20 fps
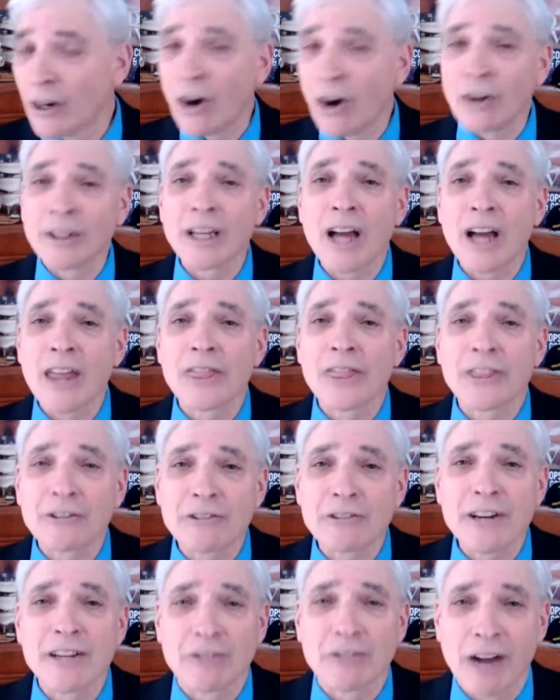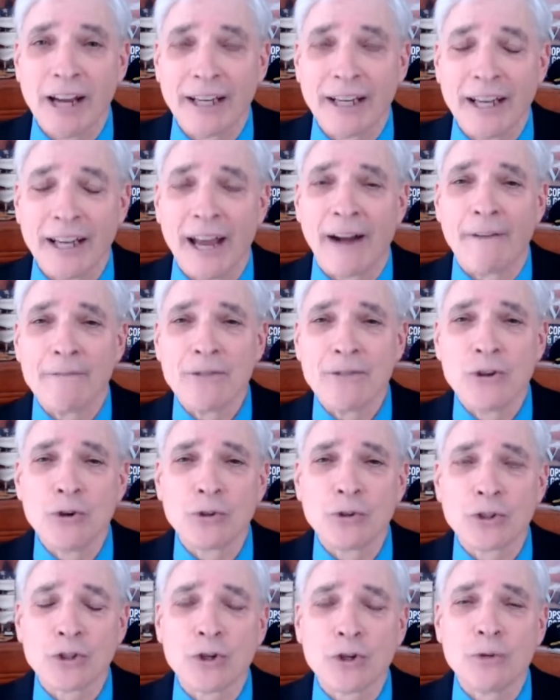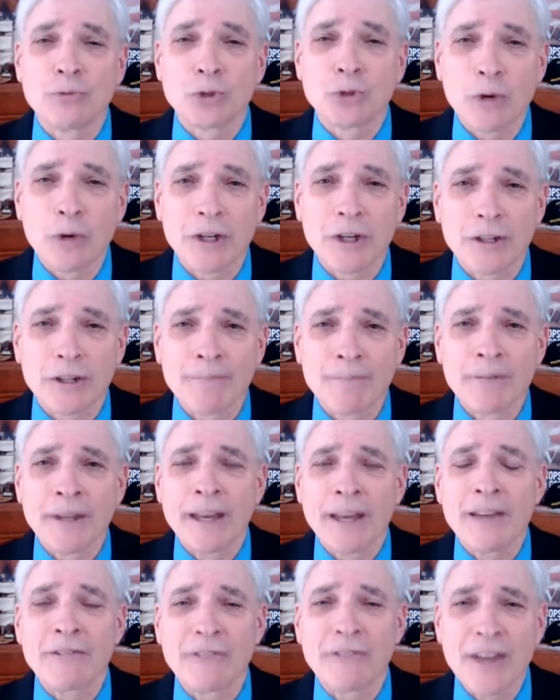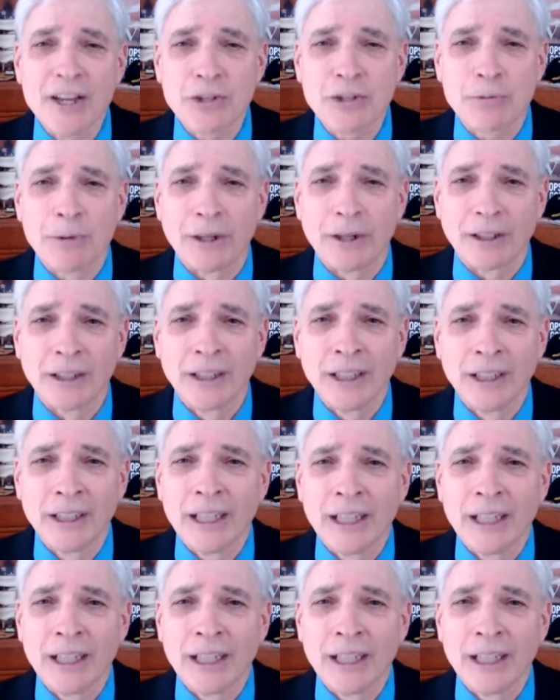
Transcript: Only on 3 right now: YouTube, Twitter, and Facebook.